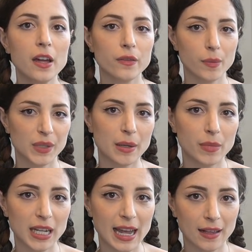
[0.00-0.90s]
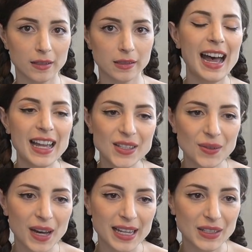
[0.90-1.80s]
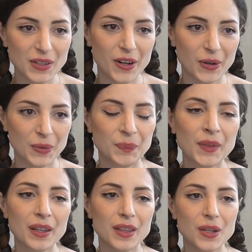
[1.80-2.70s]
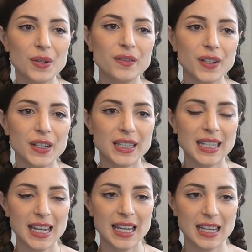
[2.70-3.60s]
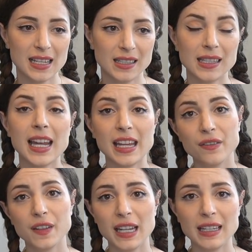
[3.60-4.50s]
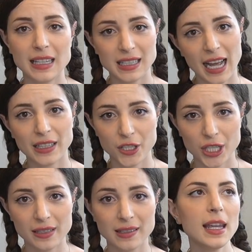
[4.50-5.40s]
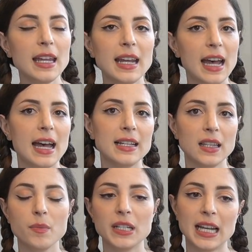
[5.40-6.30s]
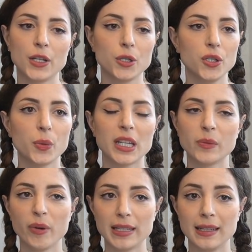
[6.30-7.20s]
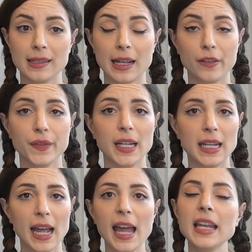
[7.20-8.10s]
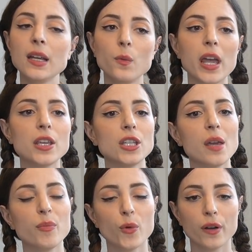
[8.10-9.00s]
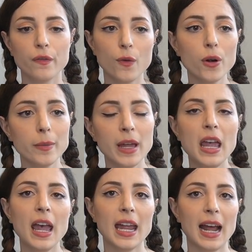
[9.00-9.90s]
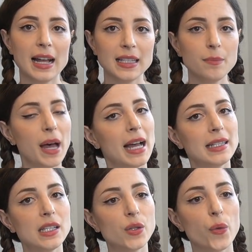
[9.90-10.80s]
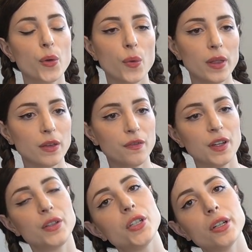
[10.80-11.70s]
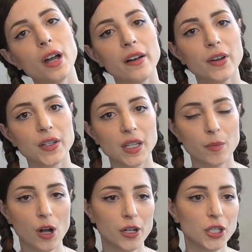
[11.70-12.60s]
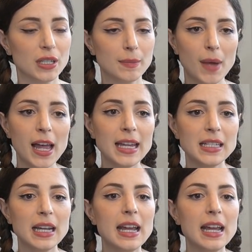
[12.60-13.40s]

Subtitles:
from somebody else. As you guys know, the universe is infinite intelligence. It has the potential to express itself in any way, shape, or form, and as it passes through the filter of our subconscious mind,